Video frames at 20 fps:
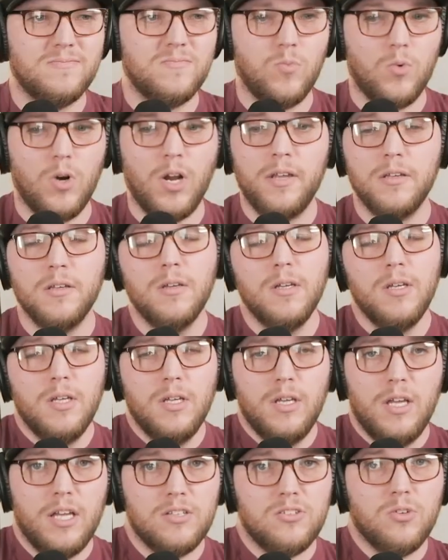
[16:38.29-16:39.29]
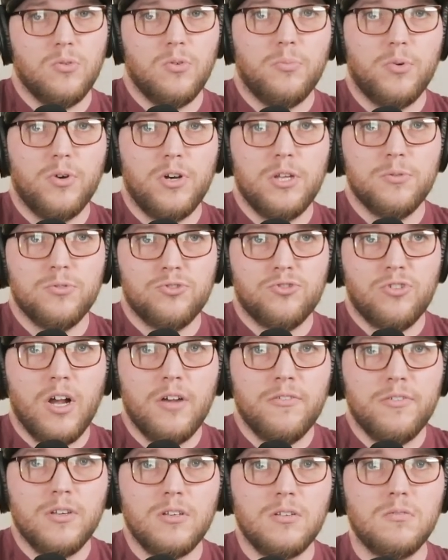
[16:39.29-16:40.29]
Right. And so when Britney was
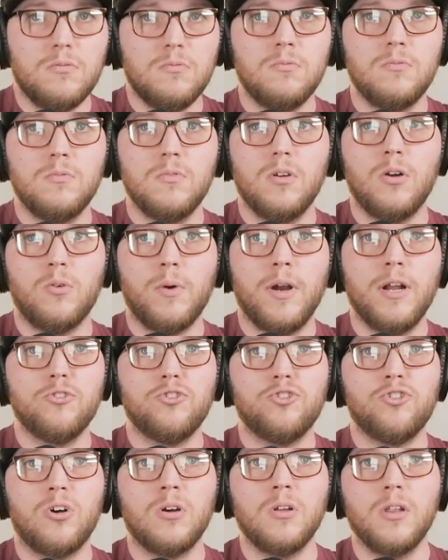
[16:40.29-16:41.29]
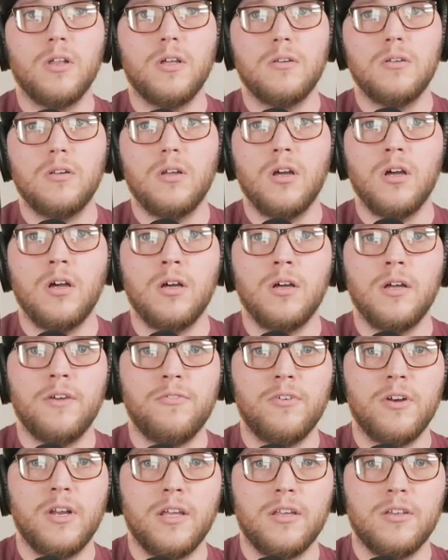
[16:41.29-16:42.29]
driving around Charlotte,
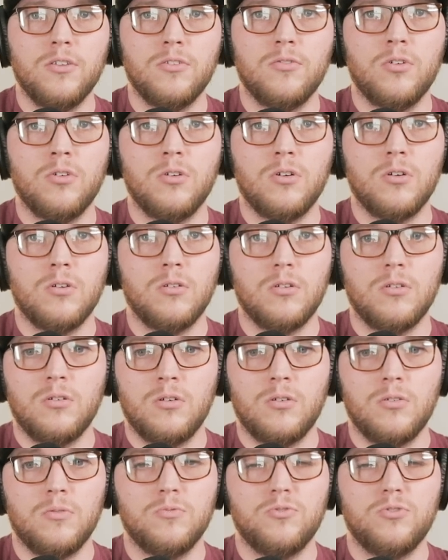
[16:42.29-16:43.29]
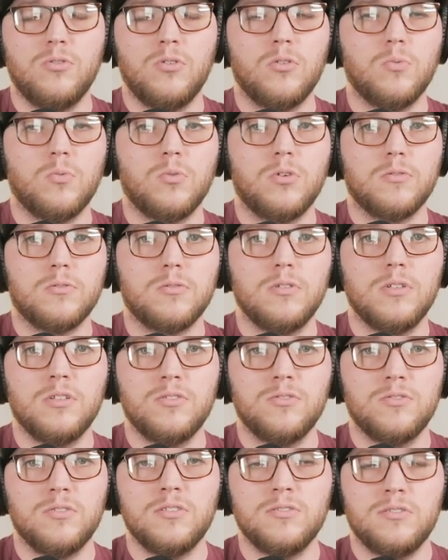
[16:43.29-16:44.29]
every day, cause her work
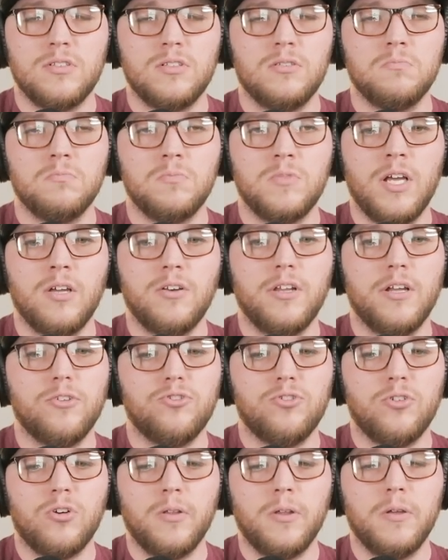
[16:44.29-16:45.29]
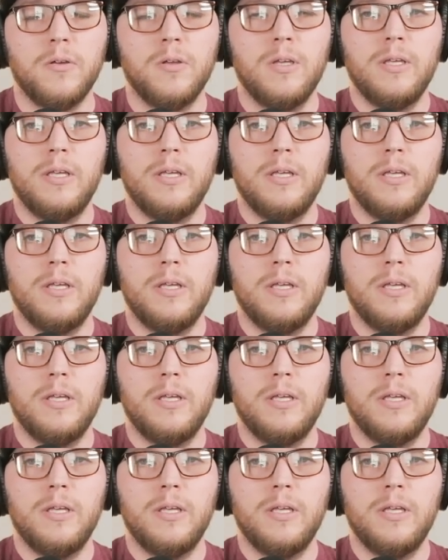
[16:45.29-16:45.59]
is in downtown Charlotte.